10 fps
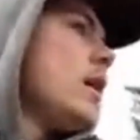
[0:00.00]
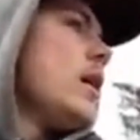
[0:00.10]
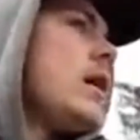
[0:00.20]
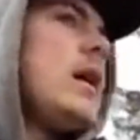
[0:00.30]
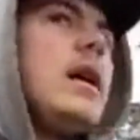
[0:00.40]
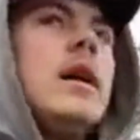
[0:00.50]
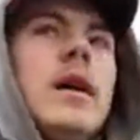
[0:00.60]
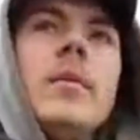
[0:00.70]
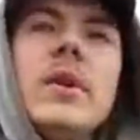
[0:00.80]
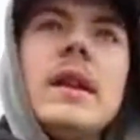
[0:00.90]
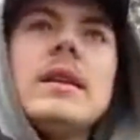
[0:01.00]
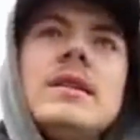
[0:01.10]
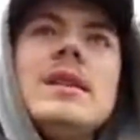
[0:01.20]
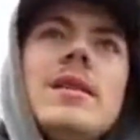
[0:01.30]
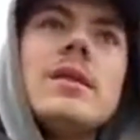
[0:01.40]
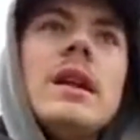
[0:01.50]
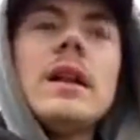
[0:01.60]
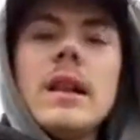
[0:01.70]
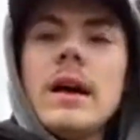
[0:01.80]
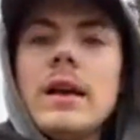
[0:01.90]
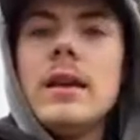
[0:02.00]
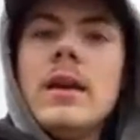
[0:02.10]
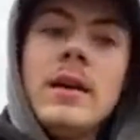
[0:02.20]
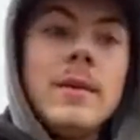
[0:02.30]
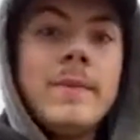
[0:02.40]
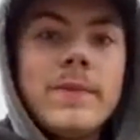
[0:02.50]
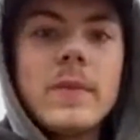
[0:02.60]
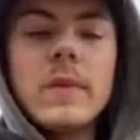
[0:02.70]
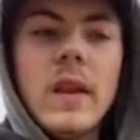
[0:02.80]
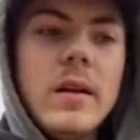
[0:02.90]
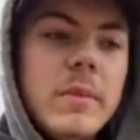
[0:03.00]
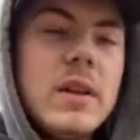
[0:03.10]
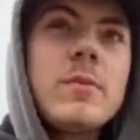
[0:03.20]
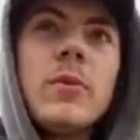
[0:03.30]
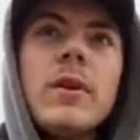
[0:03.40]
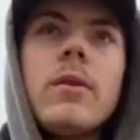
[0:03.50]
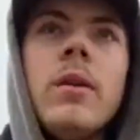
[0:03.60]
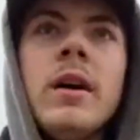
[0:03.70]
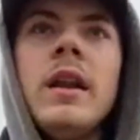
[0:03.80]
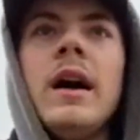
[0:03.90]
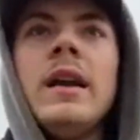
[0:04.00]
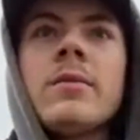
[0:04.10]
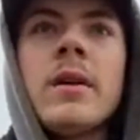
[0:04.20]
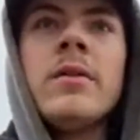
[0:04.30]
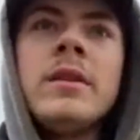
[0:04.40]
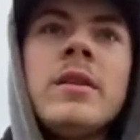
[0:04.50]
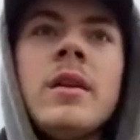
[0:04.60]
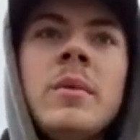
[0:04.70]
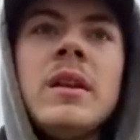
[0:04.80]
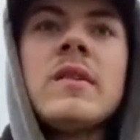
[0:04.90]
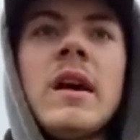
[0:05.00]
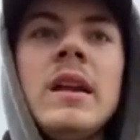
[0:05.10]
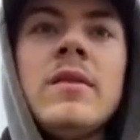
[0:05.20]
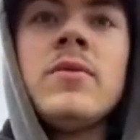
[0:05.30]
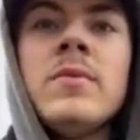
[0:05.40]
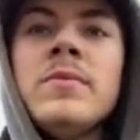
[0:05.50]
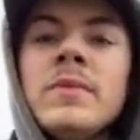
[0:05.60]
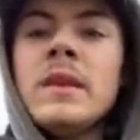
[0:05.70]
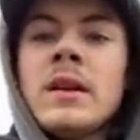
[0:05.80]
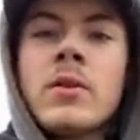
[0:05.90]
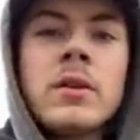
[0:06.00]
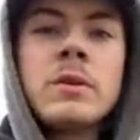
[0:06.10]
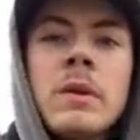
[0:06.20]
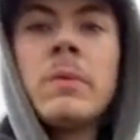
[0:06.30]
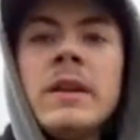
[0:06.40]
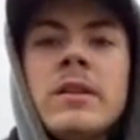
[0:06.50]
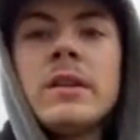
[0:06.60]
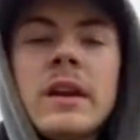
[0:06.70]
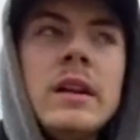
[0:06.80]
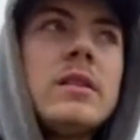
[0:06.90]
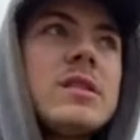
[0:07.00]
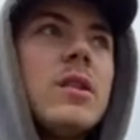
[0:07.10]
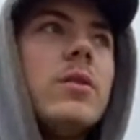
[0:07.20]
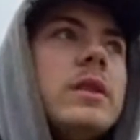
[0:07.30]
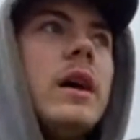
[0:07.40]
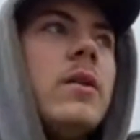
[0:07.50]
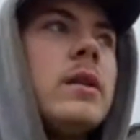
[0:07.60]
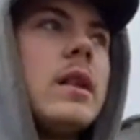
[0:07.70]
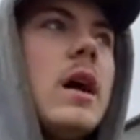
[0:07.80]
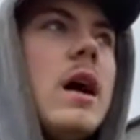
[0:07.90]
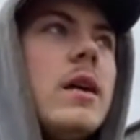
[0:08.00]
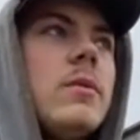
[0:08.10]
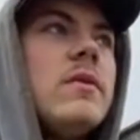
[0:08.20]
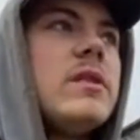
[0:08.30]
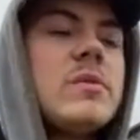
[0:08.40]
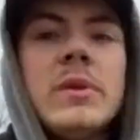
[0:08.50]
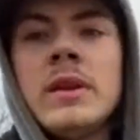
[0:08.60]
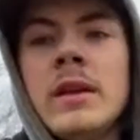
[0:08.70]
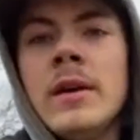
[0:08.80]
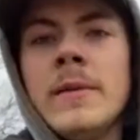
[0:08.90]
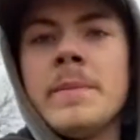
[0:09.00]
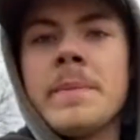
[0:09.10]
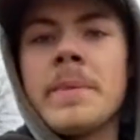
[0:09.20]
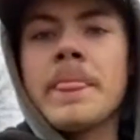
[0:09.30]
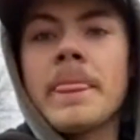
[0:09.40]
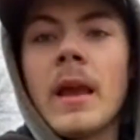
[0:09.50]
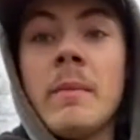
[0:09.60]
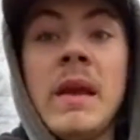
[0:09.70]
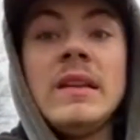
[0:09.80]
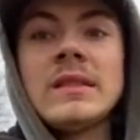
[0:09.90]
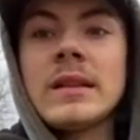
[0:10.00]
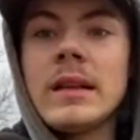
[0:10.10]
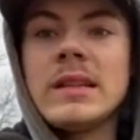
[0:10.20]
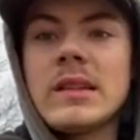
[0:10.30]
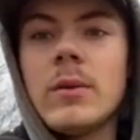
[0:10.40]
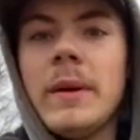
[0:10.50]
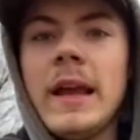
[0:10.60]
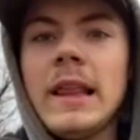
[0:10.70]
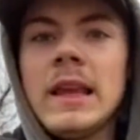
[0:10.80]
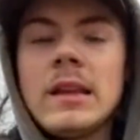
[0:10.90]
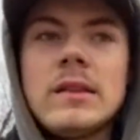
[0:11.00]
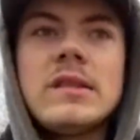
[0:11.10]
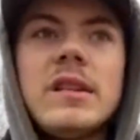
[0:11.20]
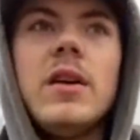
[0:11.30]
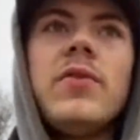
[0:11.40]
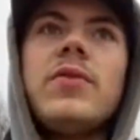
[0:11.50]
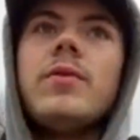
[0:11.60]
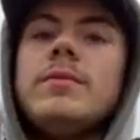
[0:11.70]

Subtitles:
But let's see, there's not much more going on around here. I mean, it's kind of course, with winter, it's kind of slowed down a lot. We've just been amazingly still baling and stuff.